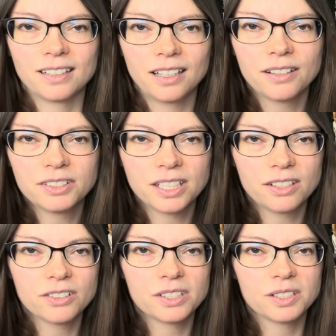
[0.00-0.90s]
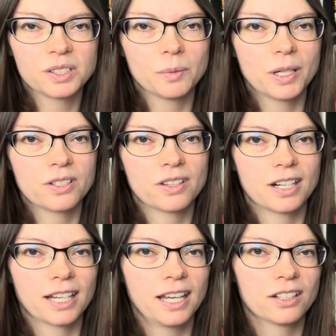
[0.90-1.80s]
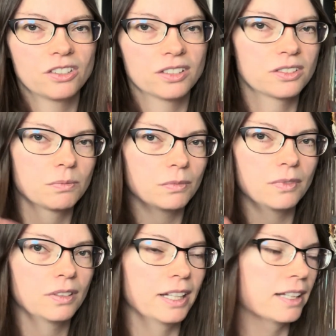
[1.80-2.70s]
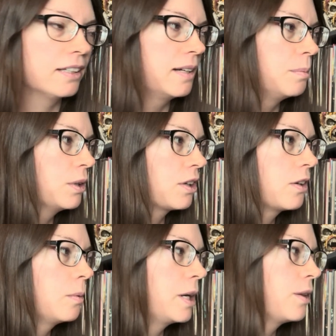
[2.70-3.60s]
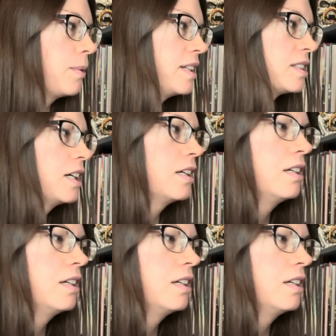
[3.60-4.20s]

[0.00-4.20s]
I love Sanderson so much that I can't just, like, let a book go by the wayside.